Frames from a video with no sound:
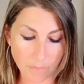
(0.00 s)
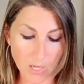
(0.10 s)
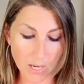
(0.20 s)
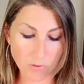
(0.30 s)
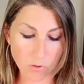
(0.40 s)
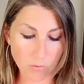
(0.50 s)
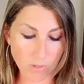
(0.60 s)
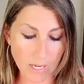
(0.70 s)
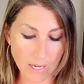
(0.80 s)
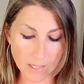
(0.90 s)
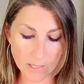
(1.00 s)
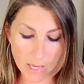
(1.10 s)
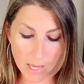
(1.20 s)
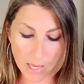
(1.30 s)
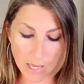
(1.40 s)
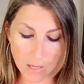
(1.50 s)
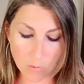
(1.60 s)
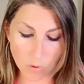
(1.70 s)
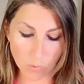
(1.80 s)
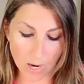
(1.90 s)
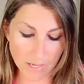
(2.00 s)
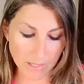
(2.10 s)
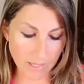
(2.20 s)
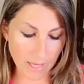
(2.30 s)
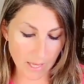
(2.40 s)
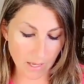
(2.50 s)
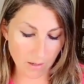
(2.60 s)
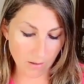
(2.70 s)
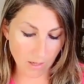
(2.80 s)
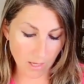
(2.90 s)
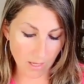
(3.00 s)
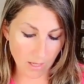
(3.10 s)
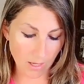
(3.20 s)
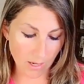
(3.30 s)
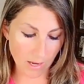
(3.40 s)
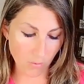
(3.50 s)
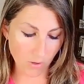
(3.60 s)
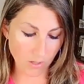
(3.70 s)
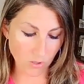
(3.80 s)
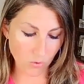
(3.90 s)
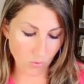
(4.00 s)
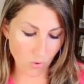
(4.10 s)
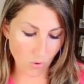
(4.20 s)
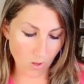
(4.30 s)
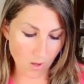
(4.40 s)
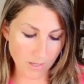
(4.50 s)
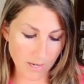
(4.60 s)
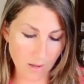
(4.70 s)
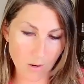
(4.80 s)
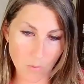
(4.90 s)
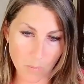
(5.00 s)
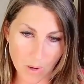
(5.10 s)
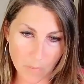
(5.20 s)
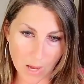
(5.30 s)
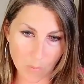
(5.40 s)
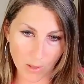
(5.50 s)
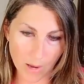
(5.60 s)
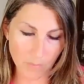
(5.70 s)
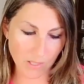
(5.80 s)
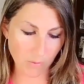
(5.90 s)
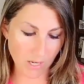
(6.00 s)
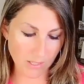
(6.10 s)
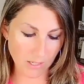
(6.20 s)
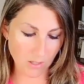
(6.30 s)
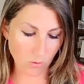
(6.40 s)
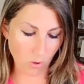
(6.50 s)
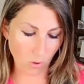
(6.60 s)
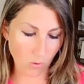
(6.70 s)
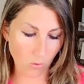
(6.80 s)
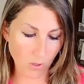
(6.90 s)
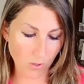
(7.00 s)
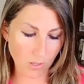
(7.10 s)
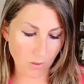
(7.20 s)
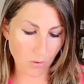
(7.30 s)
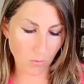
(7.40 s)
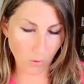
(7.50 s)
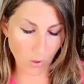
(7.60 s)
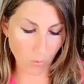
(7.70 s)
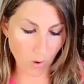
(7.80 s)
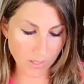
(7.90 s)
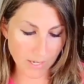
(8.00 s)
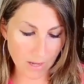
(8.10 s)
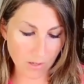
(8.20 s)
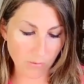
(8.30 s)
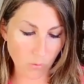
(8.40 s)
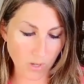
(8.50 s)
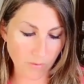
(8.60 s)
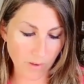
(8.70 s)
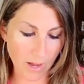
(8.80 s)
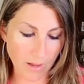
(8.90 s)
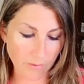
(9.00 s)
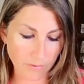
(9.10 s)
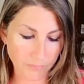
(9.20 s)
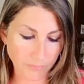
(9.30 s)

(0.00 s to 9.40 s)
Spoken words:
But after 3 days, he will rise again. Now we're going to scroll on down. I'm on my Bible app. That's why I say scroll, or you can go on down to 45.